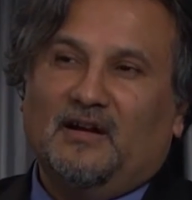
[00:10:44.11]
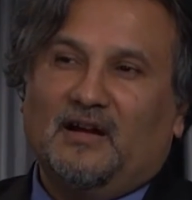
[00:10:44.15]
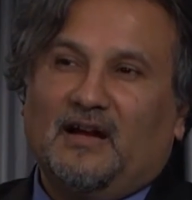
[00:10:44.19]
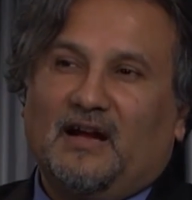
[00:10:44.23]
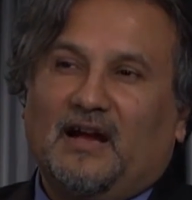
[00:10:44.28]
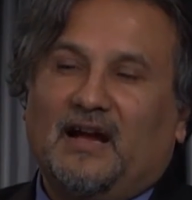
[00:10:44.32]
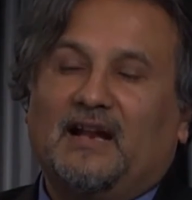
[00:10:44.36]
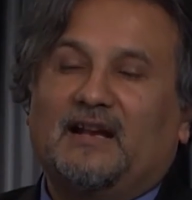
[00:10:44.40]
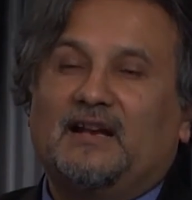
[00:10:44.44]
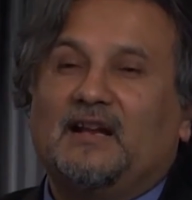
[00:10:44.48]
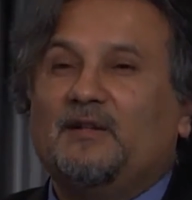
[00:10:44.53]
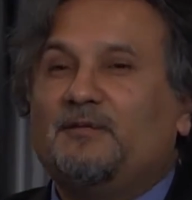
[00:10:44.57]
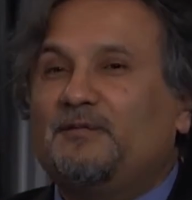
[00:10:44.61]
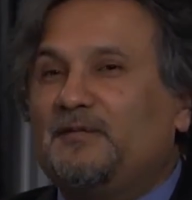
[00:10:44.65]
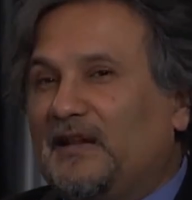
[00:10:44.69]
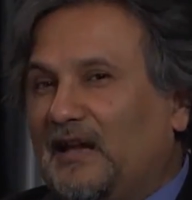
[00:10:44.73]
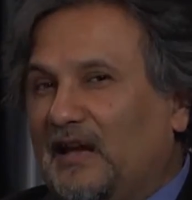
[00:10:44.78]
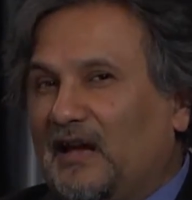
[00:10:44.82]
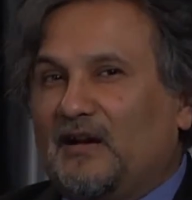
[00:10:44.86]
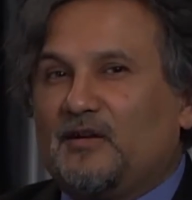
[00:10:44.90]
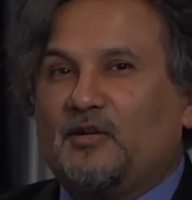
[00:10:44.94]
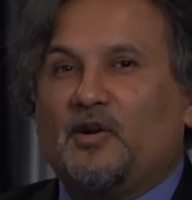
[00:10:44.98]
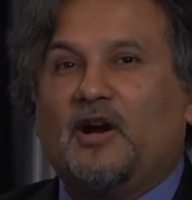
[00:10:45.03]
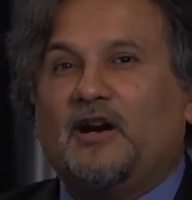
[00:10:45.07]
and if they
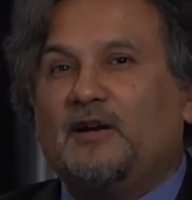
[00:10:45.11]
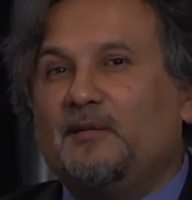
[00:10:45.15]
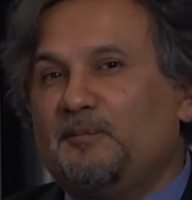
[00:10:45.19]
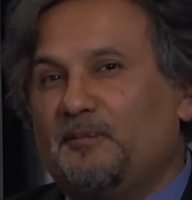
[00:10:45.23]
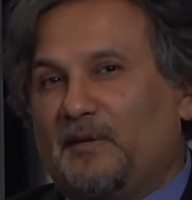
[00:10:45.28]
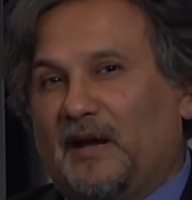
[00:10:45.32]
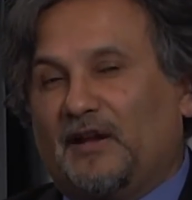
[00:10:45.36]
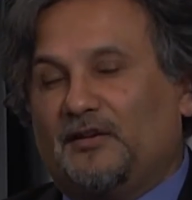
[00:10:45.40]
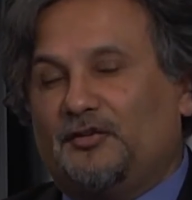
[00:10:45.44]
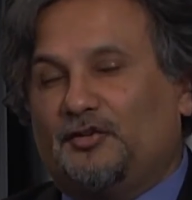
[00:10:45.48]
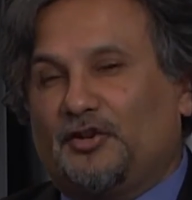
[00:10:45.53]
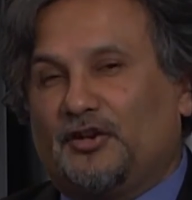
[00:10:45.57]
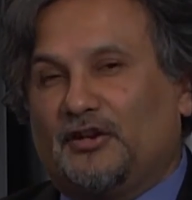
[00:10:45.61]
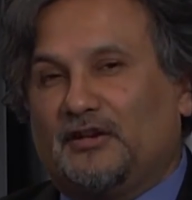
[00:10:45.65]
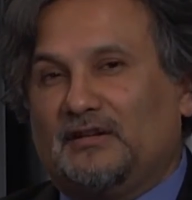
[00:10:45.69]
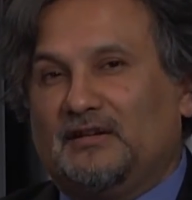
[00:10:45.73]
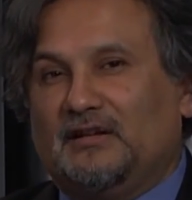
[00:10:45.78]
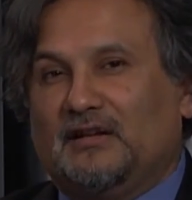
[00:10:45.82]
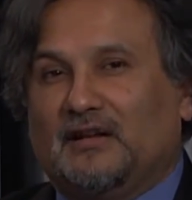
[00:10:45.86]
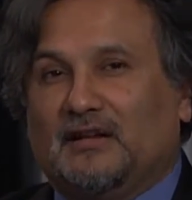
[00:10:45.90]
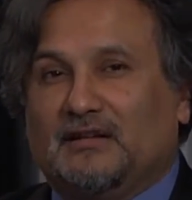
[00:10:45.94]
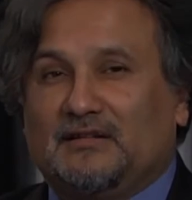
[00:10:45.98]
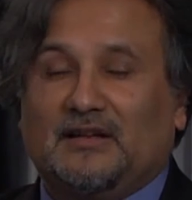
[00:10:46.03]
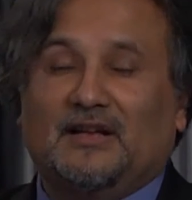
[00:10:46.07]
are not matching,
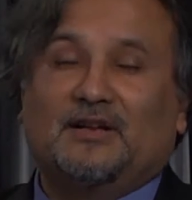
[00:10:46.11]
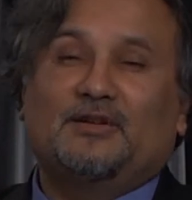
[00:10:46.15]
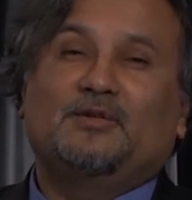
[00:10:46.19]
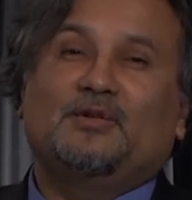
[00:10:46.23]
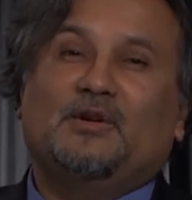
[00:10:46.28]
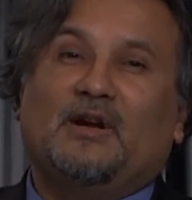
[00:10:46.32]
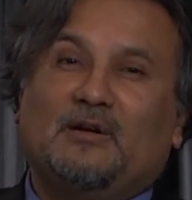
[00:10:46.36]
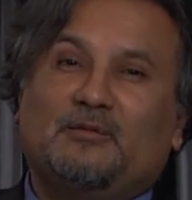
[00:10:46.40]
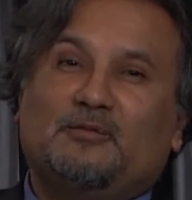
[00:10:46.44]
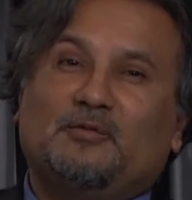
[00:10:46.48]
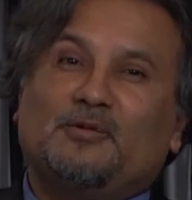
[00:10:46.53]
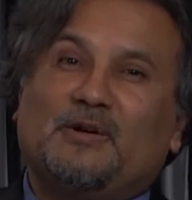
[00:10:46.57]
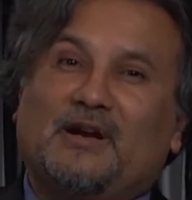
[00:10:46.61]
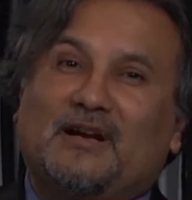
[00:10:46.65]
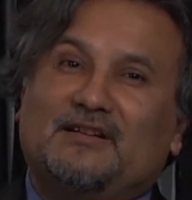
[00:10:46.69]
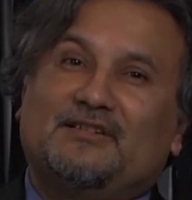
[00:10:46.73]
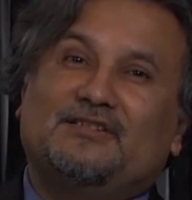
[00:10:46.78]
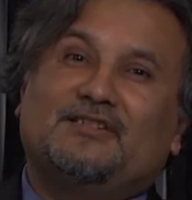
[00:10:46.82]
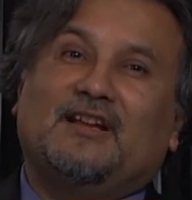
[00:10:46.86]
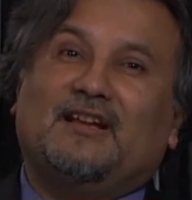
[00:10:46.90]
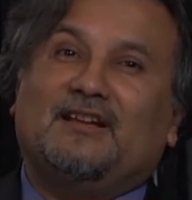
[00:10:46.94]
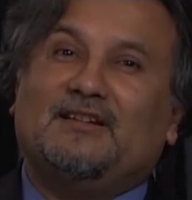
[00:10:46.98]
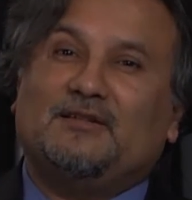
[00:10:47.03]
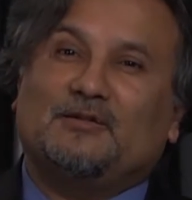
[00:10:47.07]
then you have to
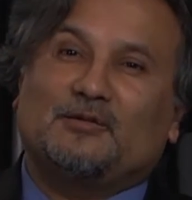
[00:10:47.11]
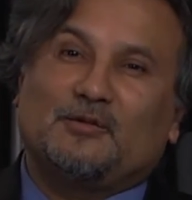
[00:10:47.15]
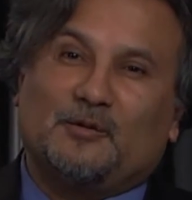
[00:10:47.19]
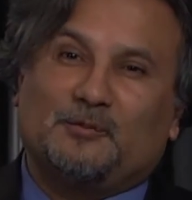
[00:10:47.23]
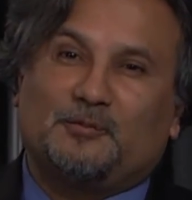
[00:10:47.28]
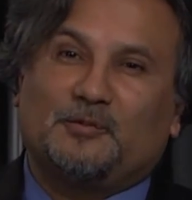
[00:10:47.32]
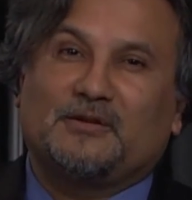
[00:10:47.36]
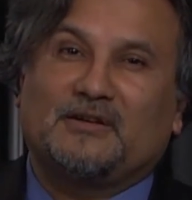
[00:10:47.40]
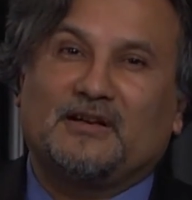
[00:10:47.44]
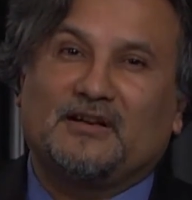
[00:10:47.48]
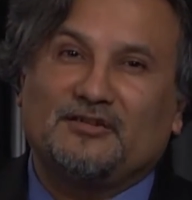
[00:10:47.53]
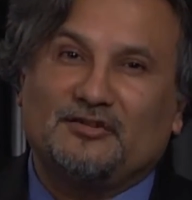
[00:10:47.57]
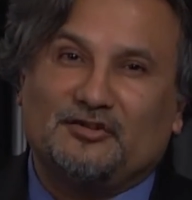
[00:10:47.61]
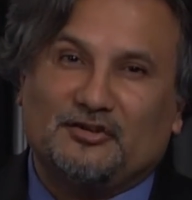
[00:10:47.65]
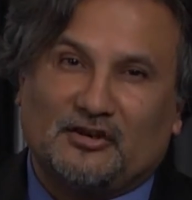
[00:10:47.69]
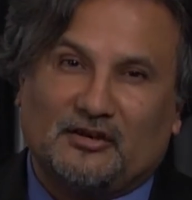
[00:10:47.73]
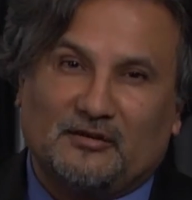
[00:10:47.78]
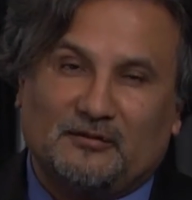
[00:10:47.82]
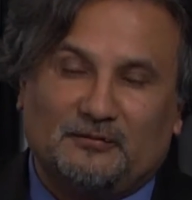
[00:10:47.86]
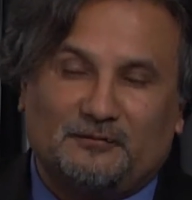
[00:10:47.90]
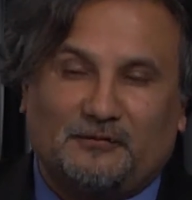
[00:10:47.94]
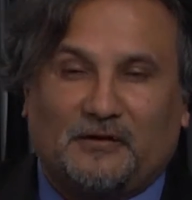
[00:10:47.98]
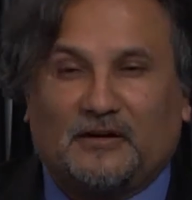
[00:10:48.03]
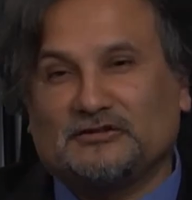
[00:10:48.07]
adjust your
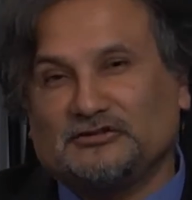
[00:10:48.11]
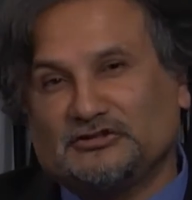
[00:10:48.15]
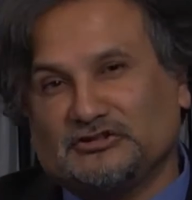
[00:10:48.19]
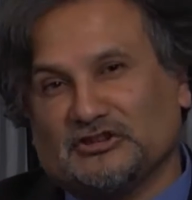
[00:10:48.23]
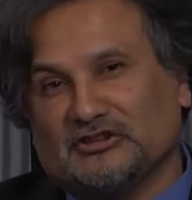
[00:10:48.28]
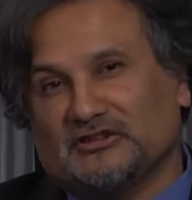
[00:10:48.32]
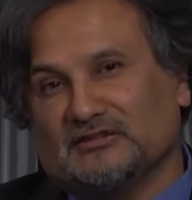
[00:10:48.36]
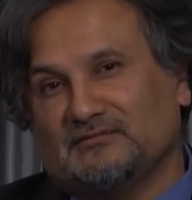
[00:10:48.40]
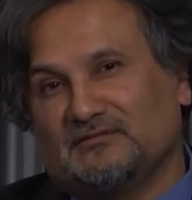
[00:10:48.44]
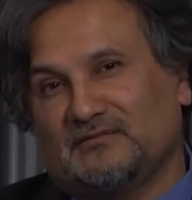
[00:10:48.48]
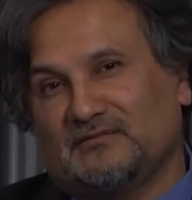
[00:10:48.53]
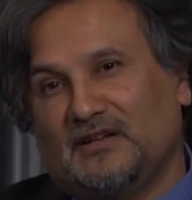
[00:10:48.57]
potential function.